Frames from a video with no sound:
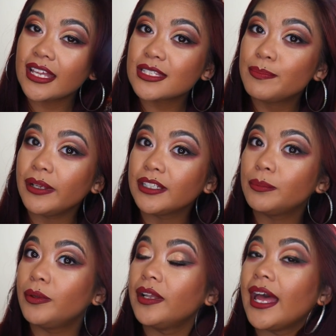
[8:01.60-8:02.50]
It's
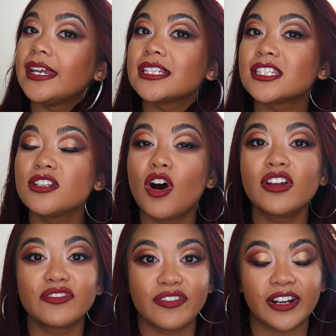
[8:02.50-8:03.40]
buildable and it's
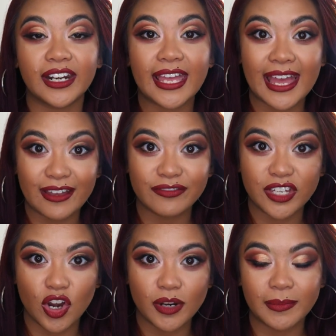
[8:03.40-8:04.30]
not very
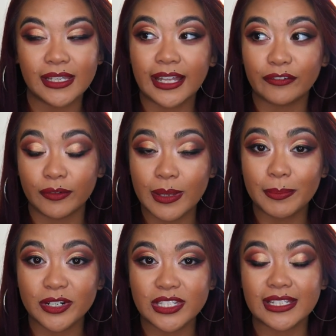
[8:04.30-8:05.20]
heavy on me. Like for me
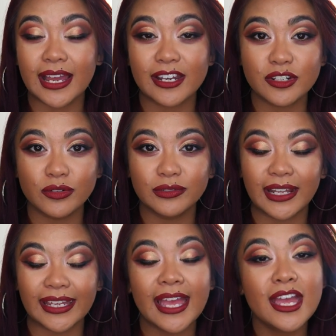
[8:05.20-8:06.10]
personally, I don't
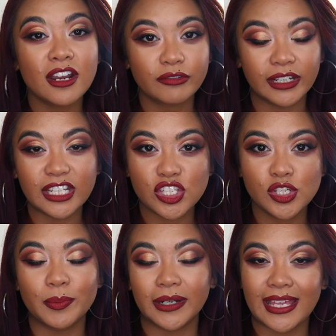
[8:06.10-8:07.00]
like really
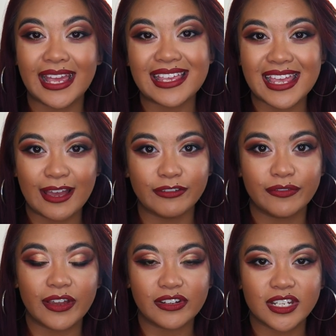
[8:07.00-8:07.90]
super cakey
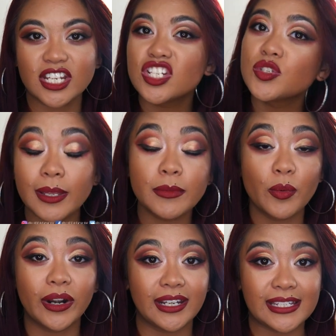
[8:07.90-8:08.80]
heavy foundation. While I'm
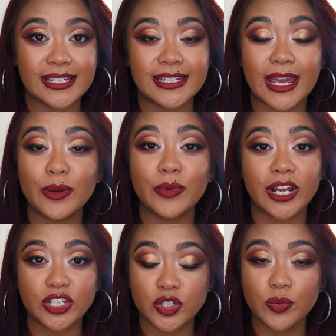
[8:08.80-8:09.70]
not wearing it today,
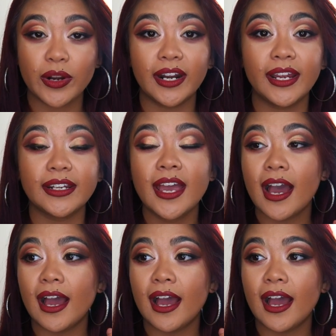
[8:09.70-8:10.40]
when I do wear it,